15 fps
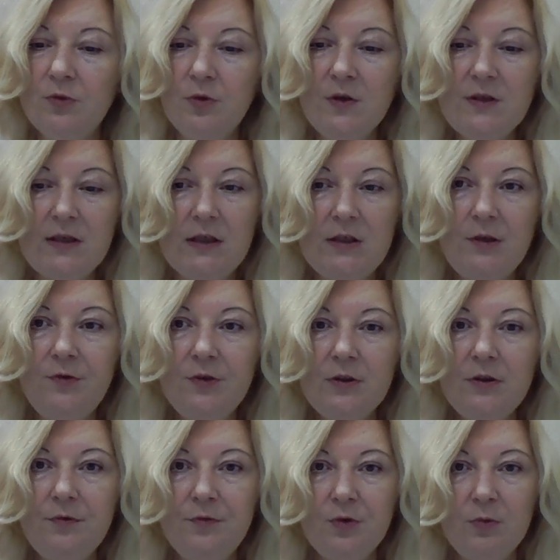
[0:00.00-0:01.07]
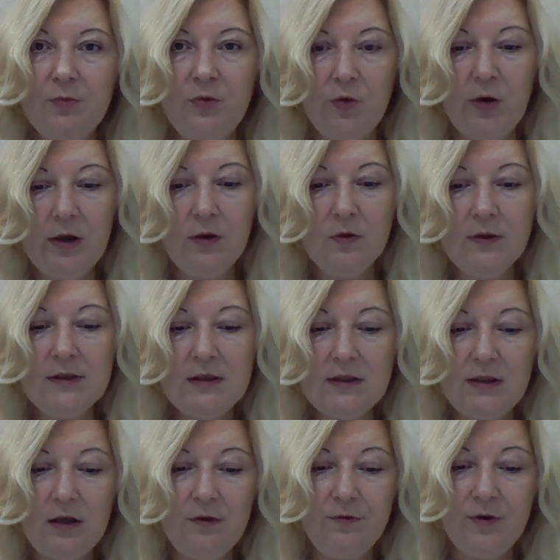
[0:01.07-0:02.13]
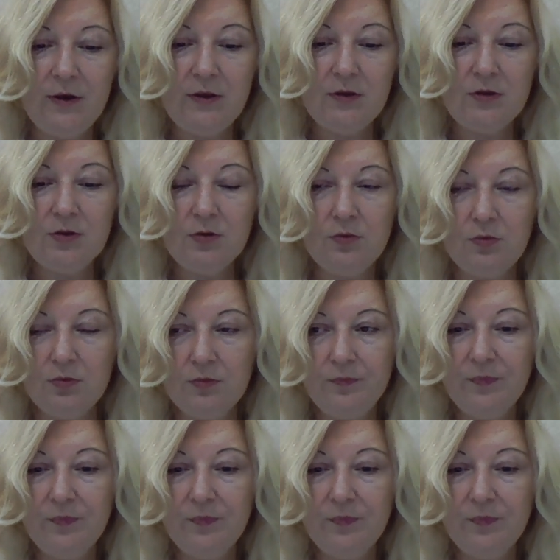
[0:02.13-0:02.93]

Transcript: course are different from a regular state-funded school.